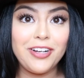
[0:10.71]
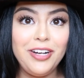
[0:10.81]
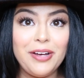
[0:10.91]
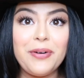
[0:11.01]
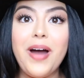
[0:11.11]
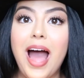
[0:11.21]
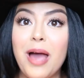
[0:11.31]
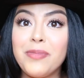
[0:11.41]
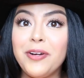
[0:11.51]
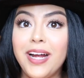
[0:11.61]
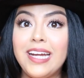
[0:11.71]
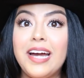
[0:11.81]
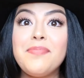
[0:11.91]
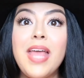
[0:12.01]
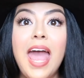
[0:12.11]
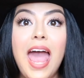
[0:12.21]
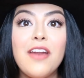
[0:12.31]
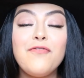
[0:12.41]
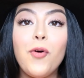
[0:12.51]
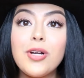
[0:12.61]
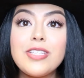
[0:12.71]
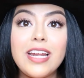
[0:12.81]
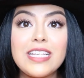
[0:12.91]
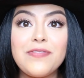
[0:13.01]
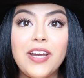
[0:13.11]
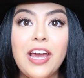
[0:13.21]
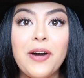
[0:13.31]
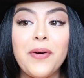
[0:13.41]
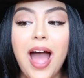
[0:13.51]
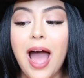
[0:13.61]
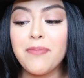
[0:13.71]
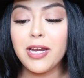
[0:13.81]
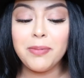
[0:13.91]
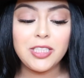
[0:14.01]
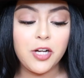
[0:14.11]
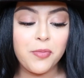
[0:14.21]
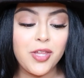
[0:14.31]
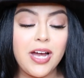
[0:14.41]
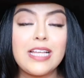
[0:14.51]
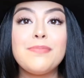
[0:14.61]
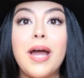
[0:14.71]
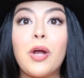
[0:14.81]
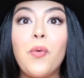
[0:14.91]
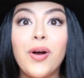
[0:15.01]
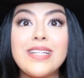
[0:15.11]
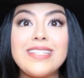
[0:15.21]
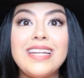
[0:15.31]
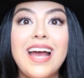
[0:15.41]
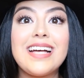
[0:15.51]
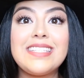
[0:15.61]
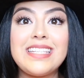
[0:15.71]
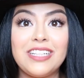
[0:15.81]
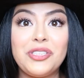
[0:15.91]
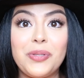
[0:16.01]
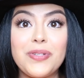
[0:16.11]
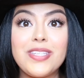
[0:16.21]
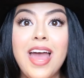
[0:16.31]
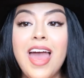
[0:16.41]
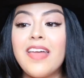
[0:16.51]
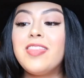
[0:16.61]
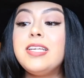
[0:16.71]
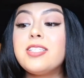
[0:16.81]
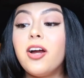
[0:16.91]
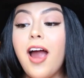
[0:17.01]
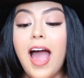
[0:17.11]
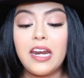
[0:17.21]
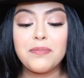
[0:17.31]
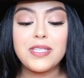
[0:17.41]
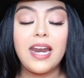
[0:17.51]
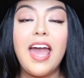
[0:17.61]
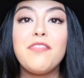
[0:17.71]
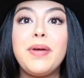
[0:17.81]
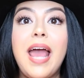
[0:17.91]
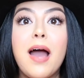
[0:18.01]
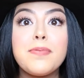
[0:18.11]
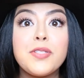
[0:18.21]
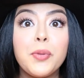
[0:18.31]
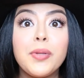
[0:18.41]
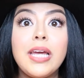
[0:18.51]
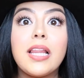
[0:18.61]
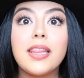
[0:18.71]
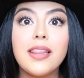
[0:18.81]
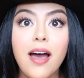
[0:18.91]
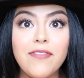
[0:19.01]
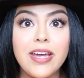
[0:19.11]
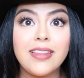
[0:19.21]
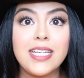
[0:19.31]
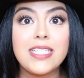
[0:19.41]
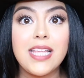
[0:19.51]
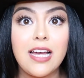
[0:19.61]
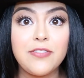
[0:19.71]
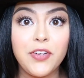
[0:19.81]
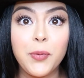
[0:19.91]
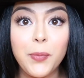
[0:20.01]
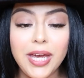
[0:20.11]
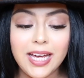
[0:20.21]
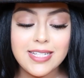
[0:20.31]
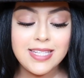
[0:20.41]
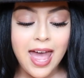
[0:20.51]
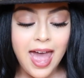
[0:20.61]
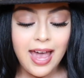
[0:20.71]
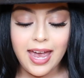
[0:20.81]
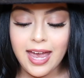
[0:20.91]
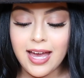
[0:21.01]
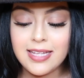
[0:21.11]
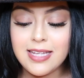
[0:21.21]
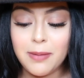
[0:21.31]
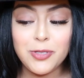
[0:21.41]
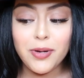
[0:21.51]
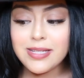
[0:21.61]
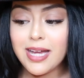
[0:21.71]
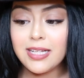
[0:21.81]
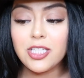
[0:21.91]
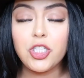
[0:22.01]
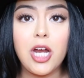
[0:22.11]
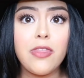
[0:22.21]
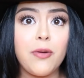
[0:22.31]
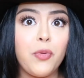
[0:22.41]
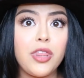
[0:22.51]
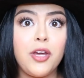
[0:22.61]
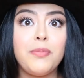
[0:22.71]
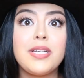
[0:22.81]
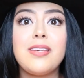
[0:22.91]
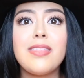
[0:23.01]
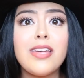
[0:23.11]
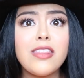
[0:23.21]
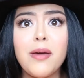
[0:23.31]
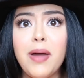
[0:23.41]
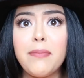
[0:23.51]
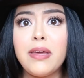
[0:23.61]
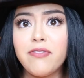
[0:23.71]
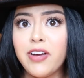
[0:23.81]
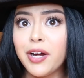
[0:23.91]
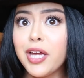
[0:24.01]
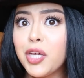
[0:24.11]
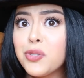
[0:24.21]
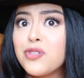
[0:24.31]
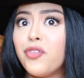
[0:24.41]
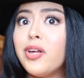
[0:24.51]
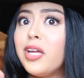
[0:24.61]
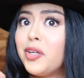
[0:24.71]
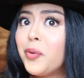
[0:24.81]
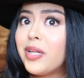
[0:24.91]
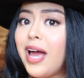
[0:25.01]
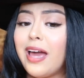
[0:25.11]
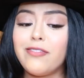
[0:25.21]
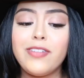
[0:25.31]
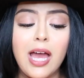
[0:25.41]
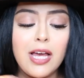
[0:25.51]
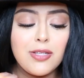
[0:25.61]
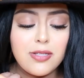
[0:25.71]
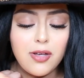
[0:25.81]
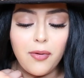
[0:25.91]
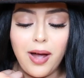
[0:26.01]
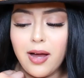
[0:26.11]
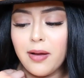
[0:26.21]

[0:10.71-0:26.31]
you're new. I'm Lorena, and for today's video, I'm gonna be sharing with you guys my quarantine essentials. These are items that I have been absolutely loving these last few weeks, and I'm so excited to share them with you because I think they might be very useful in your life. So,